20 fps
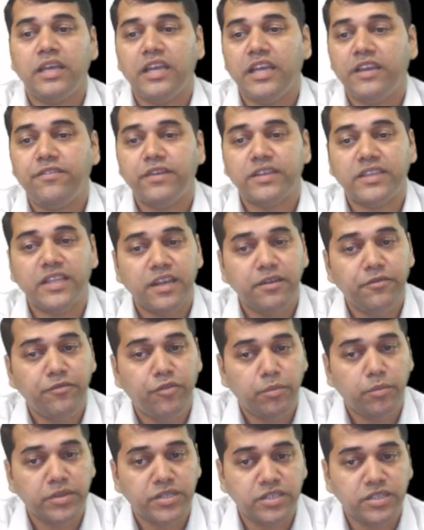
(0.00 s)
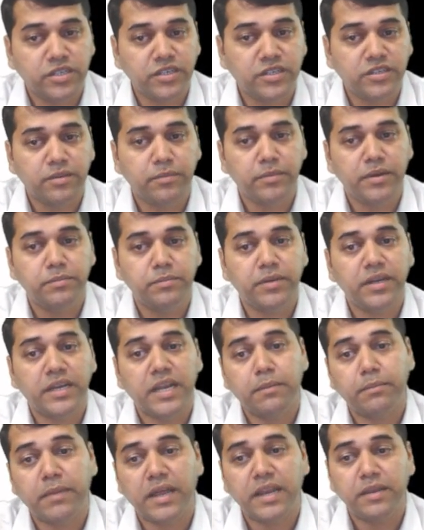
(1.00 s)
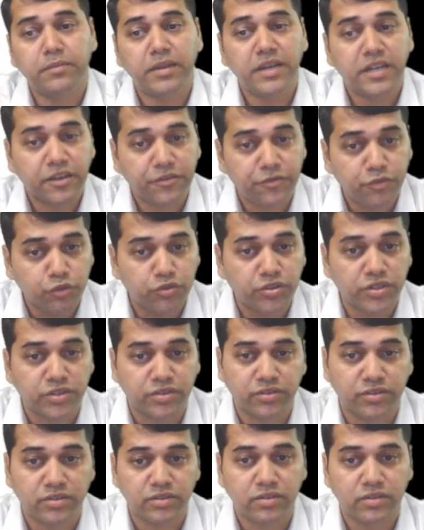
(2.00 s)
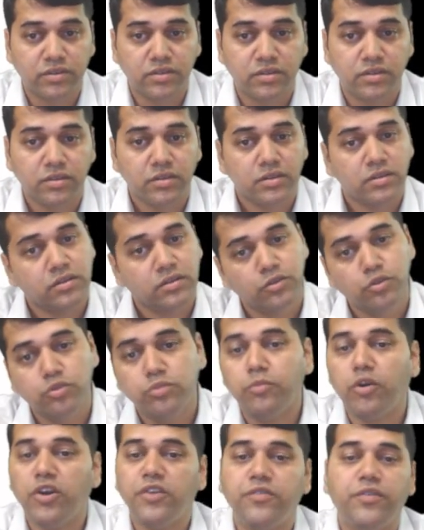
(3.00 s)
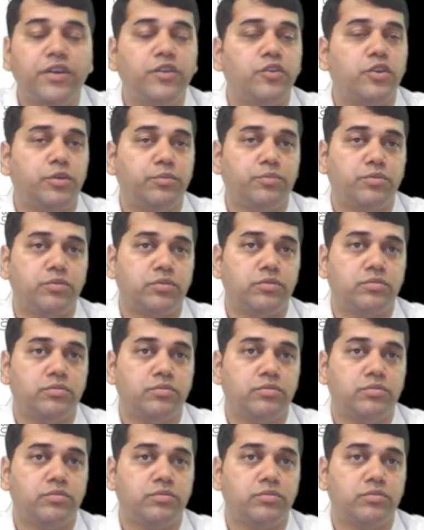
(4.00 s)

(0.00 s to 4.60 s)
If other information needs amendment and management refuses, you modify your report.